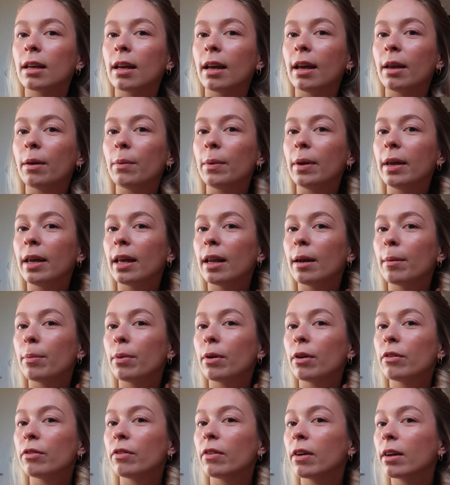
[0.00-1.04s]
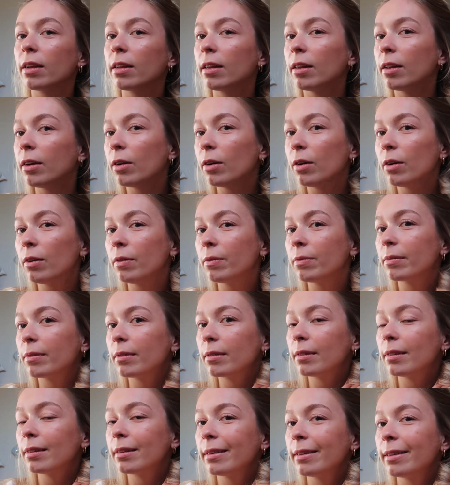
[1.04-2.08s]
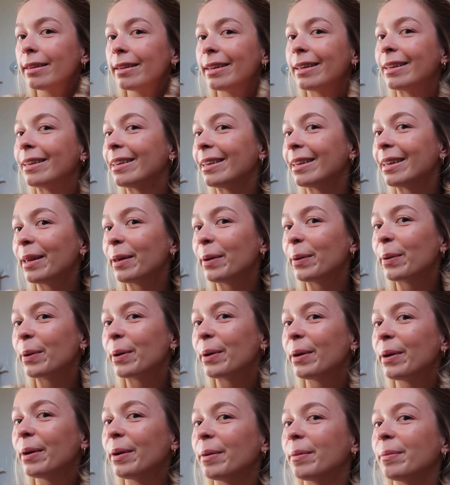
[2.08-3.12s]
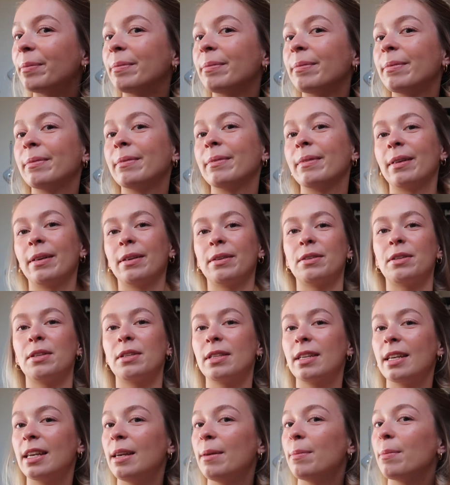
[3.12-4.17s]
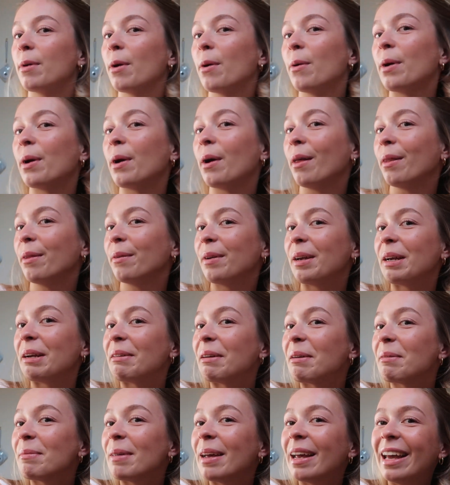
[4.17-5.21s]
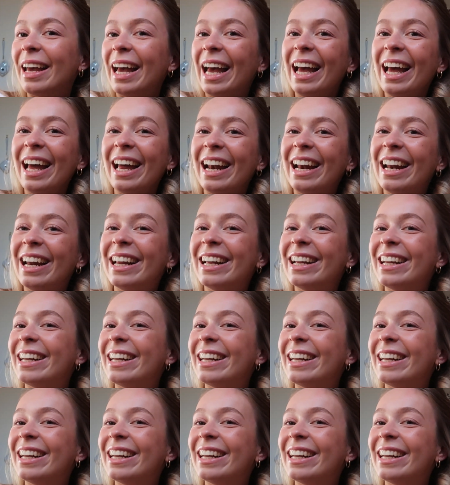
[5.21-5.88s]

And we get a perfect little curl. Just keep going all the way around my head.